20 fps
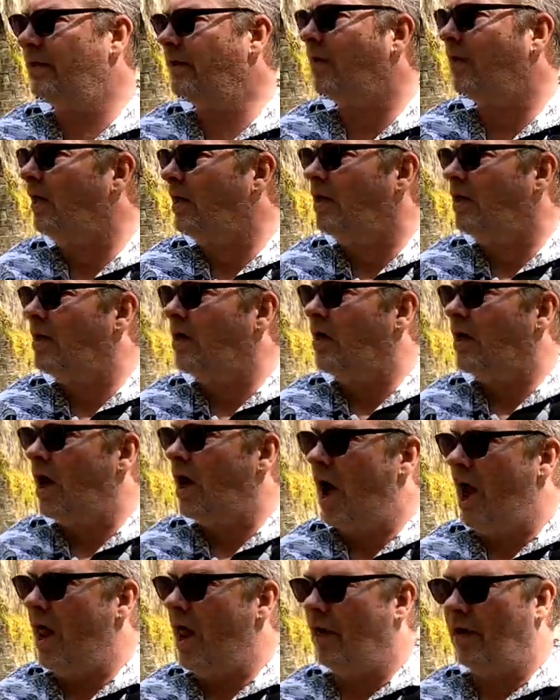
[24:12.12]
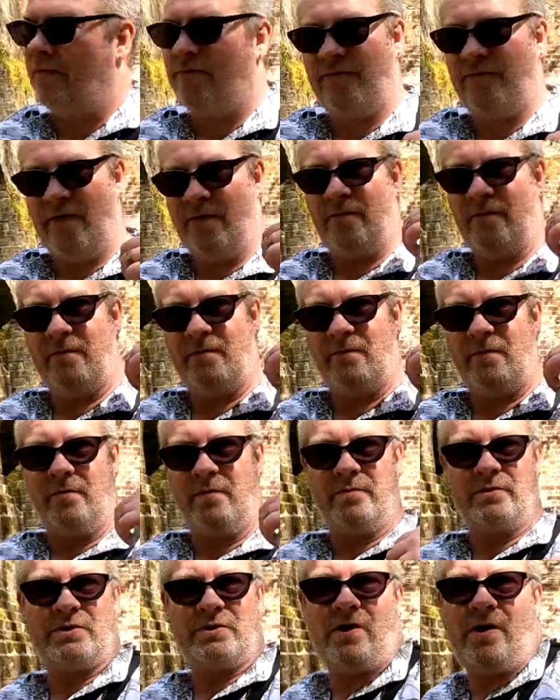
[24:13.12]
and and I felt
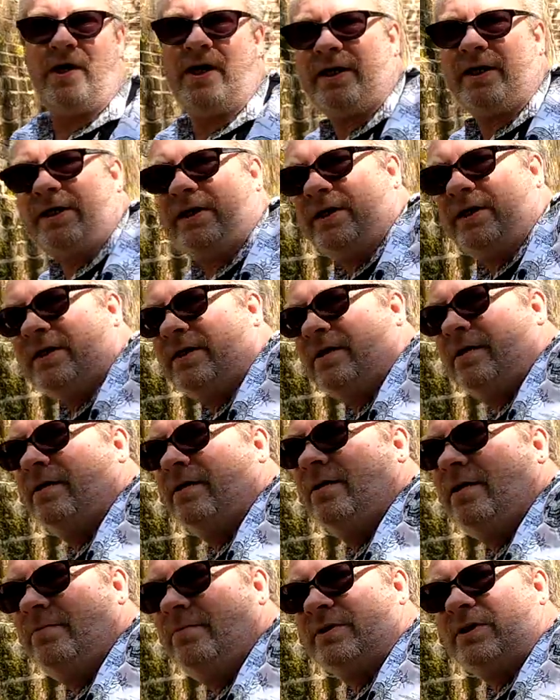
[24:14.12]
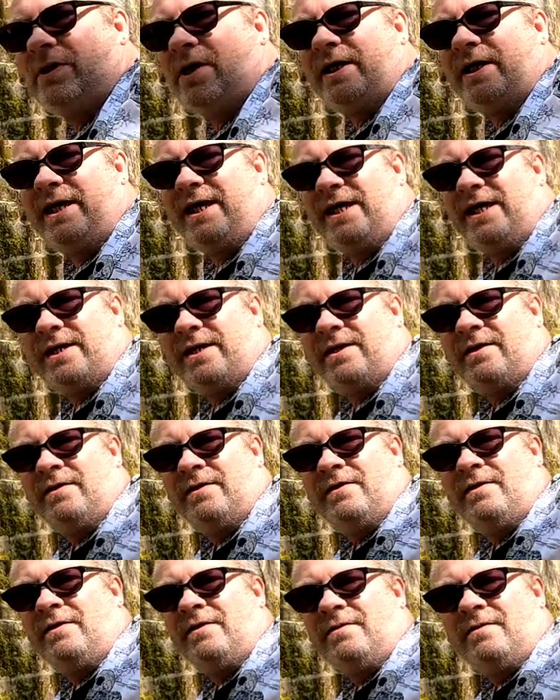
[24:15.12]
what was like uh, it was like here.
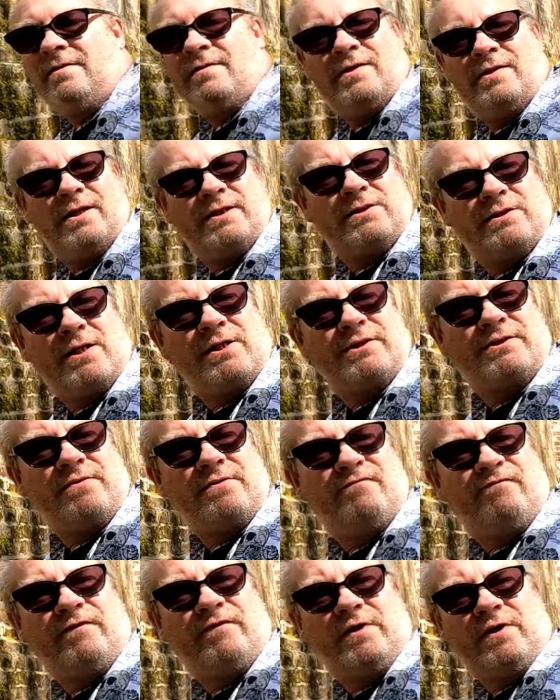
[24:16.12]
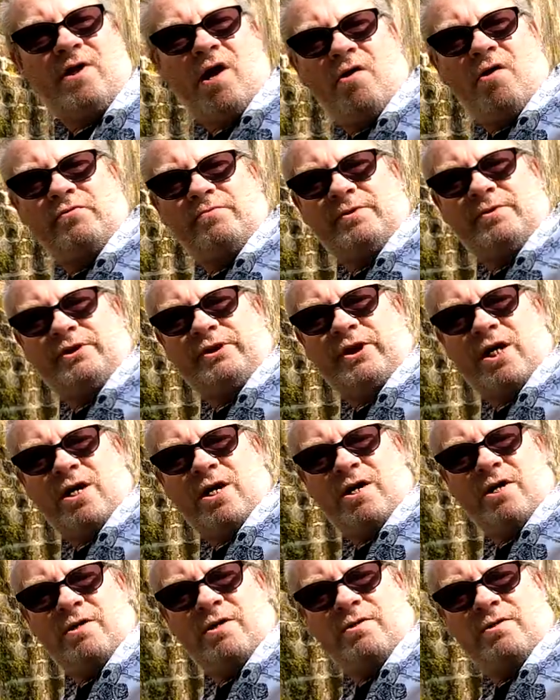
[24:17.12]
It's like something got hold of my
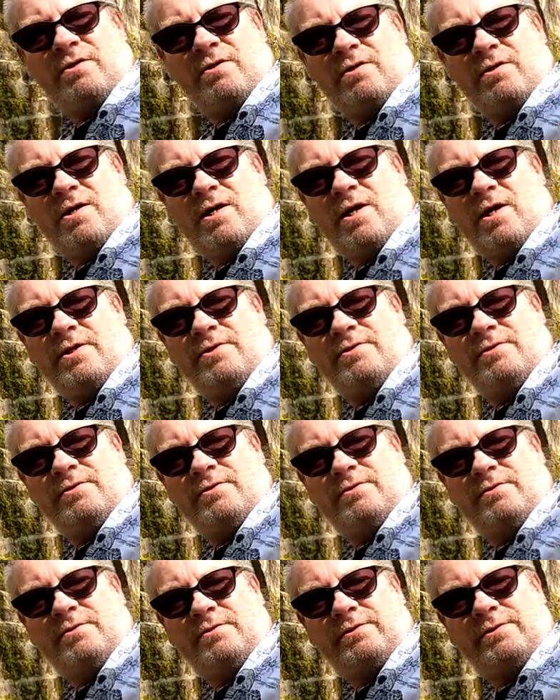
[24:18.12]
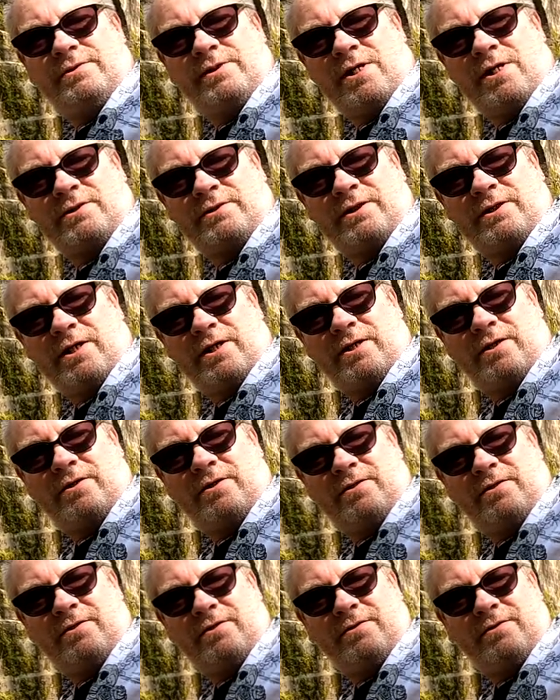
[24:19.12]
shirt and tugged it.
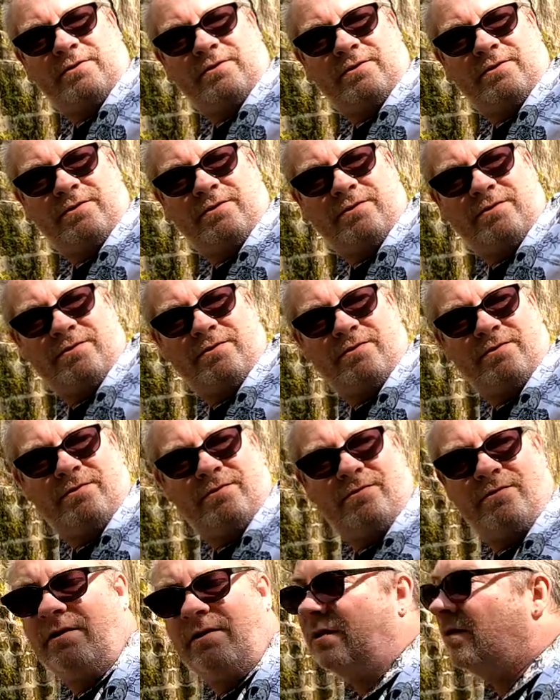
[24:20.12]
Oh.